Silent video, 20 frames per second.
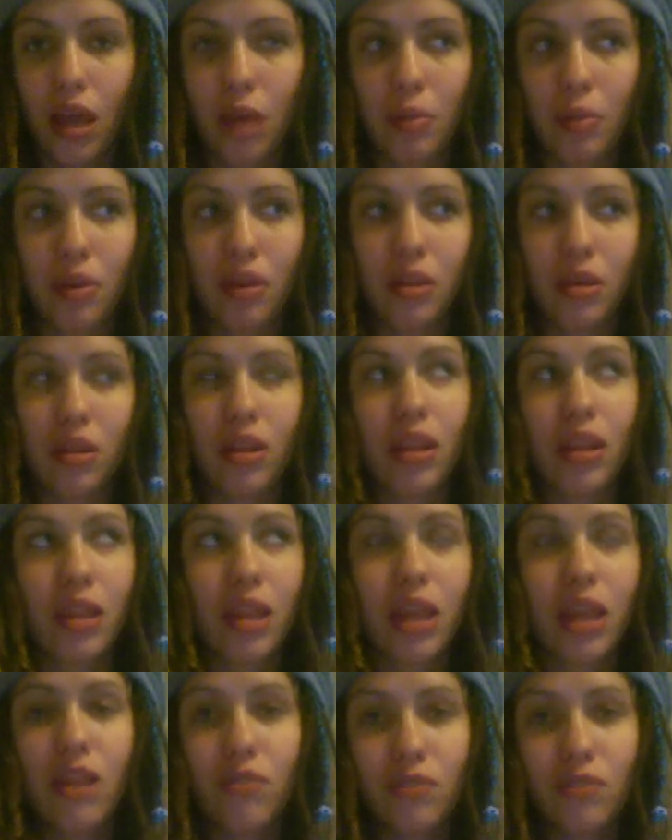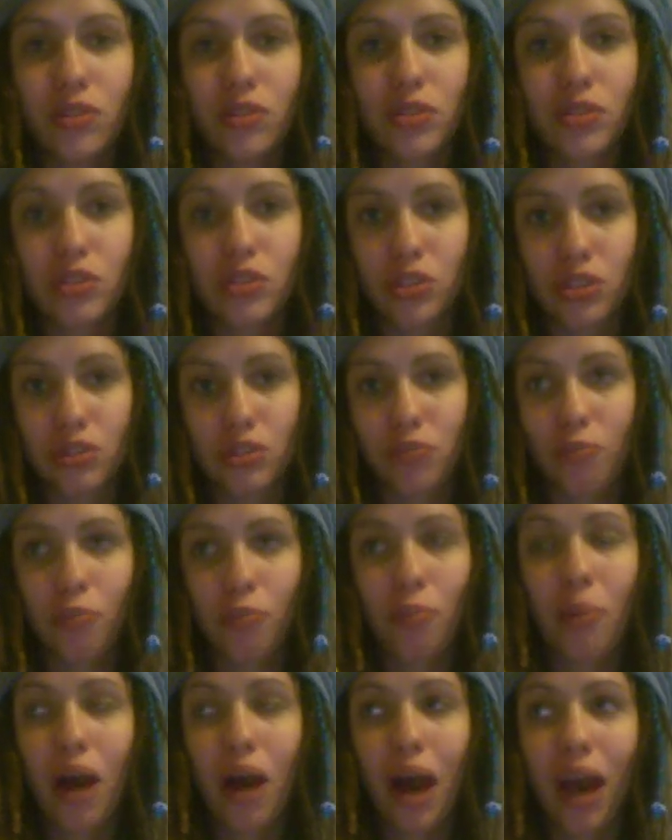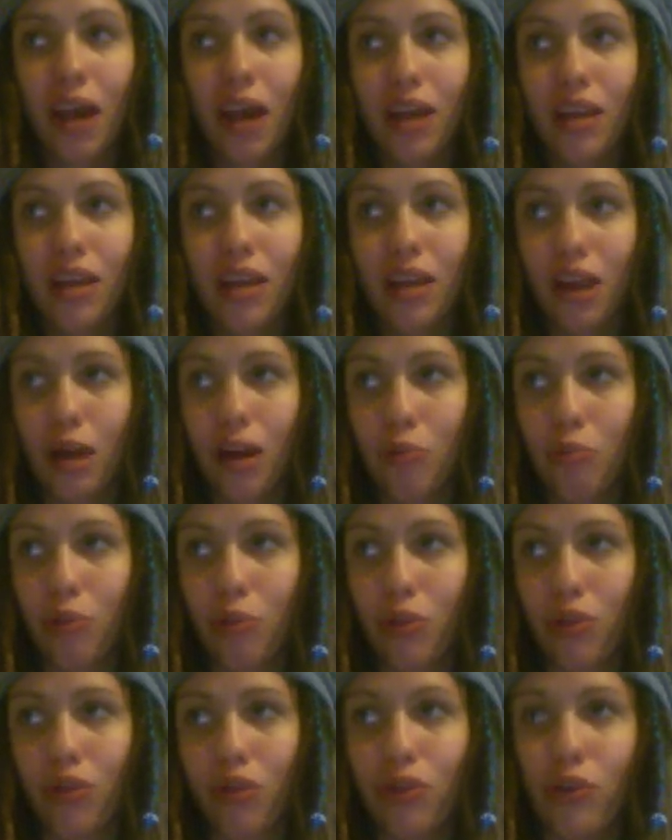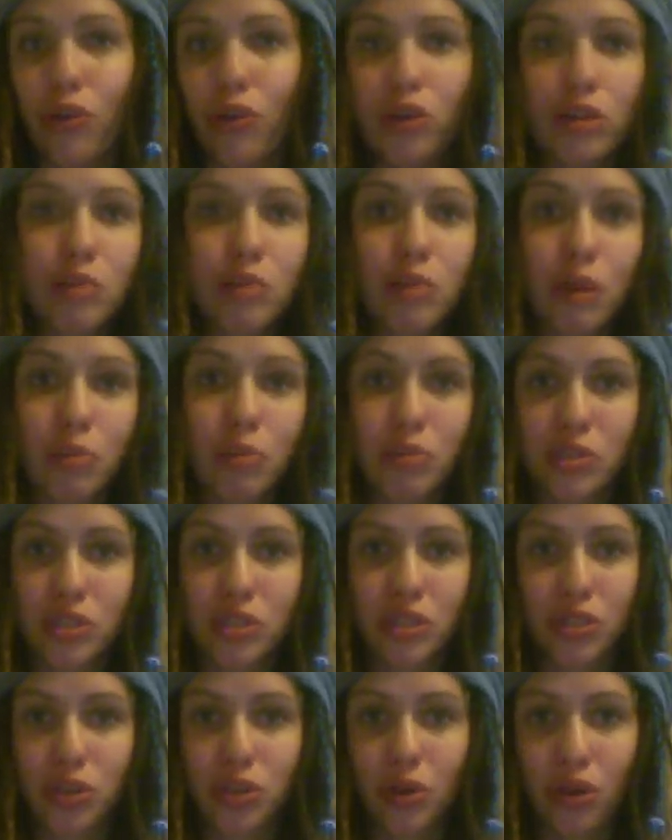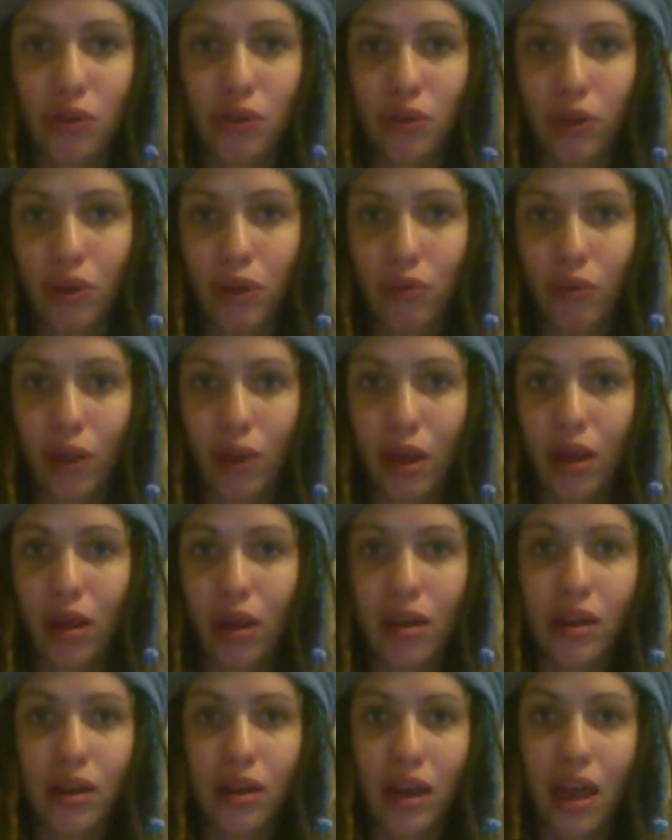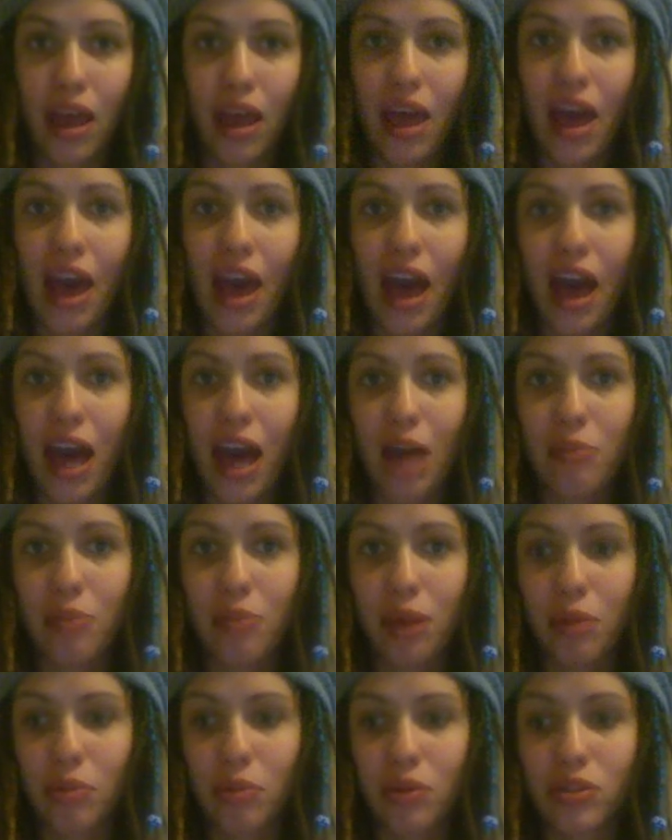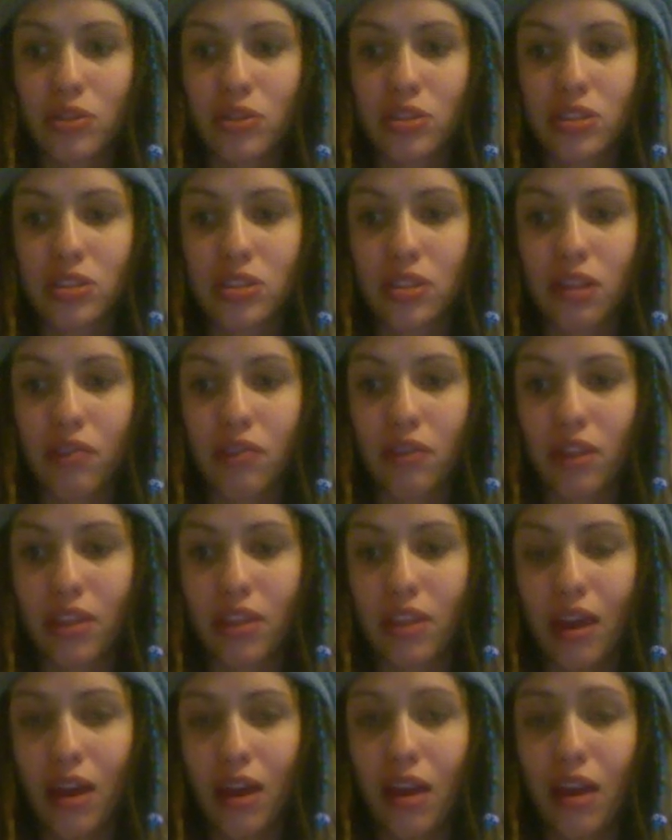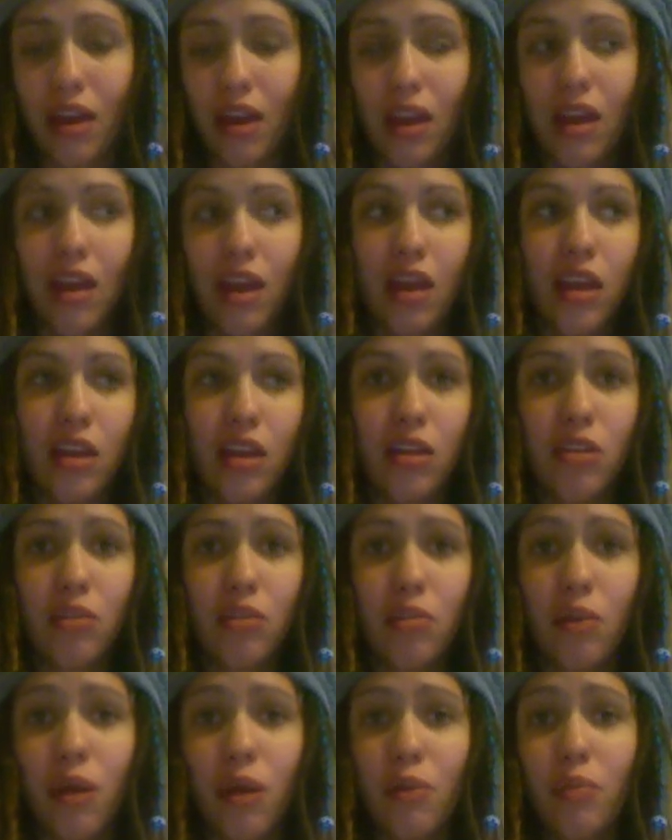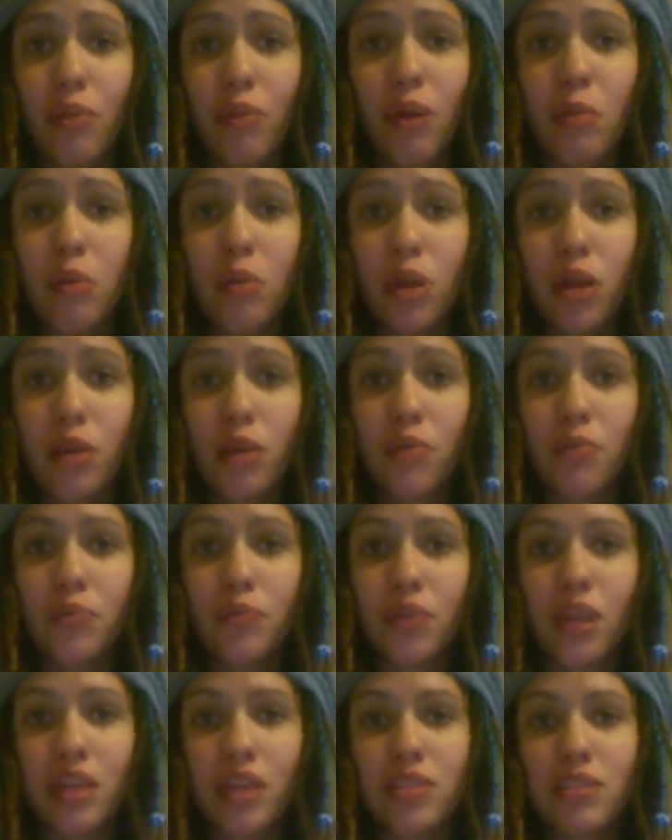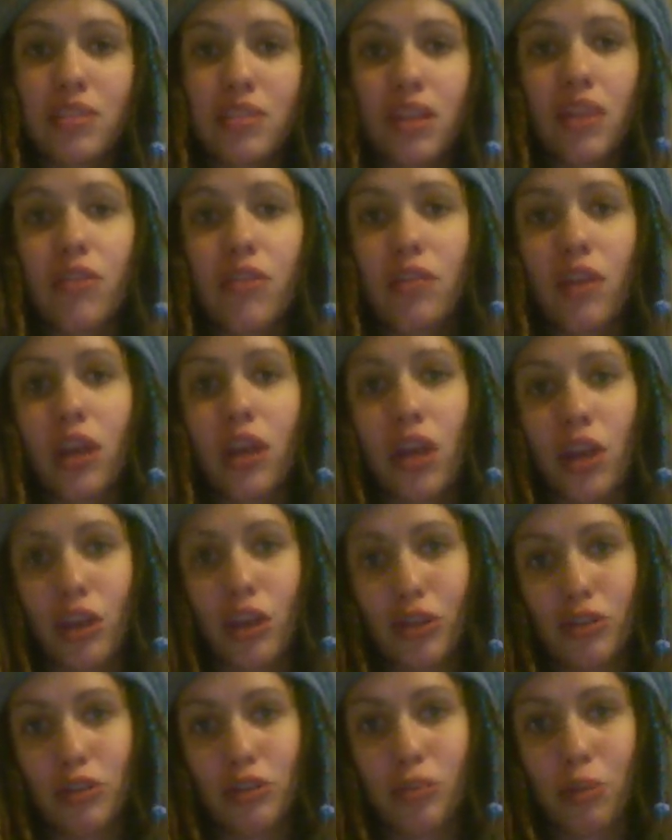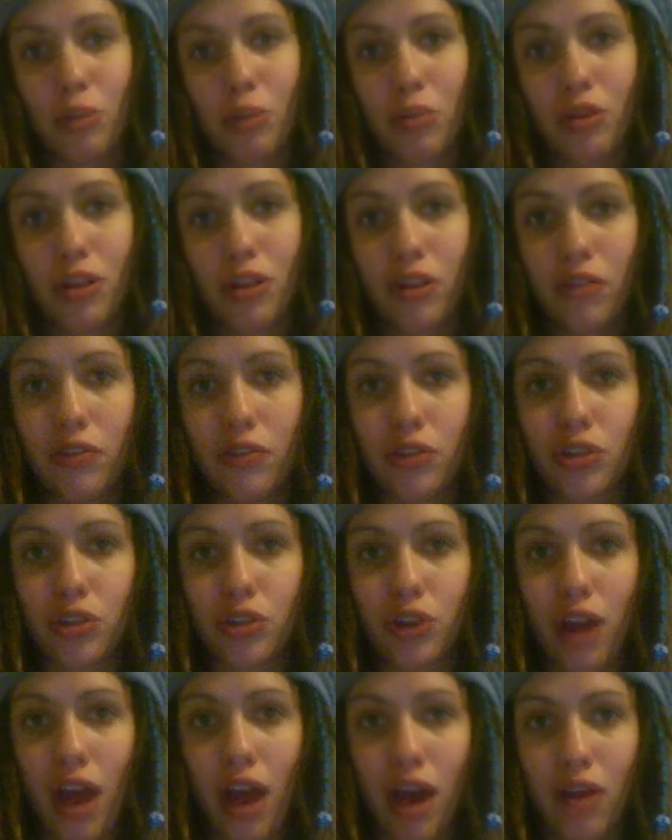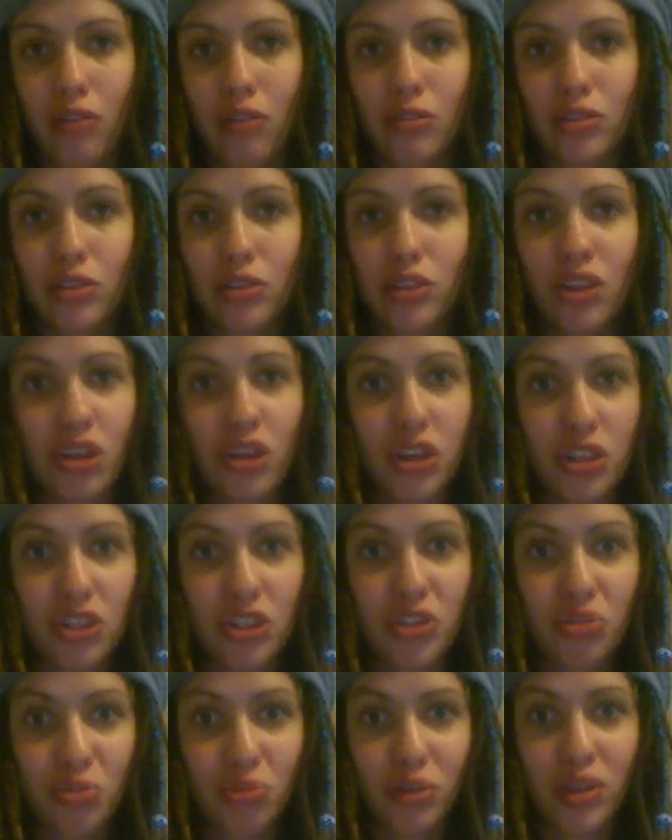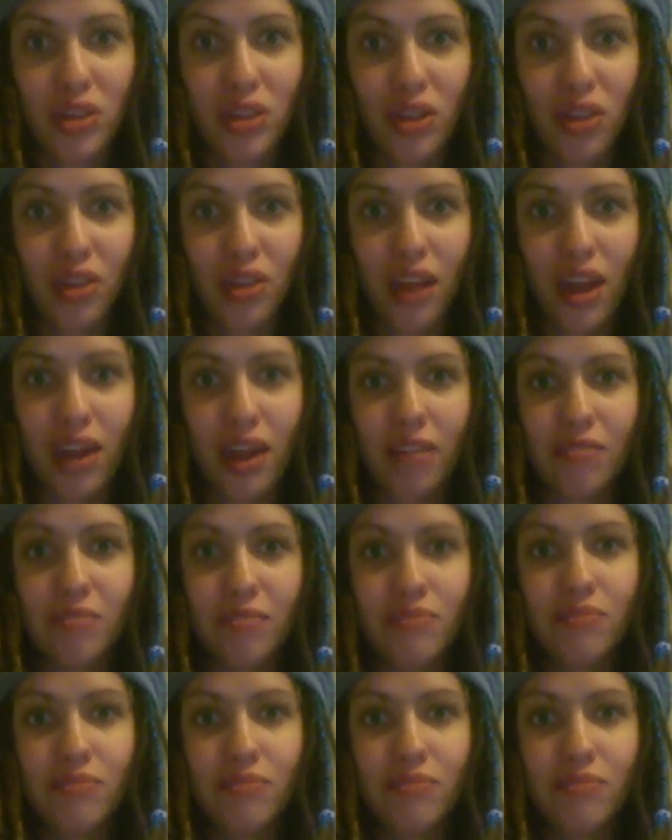I mean, landfills are just piling up with newspapers that don't ever get read and ad papers and stuff like that. And maybe instead of getting a newspaper delivered to your house, you could just read it online.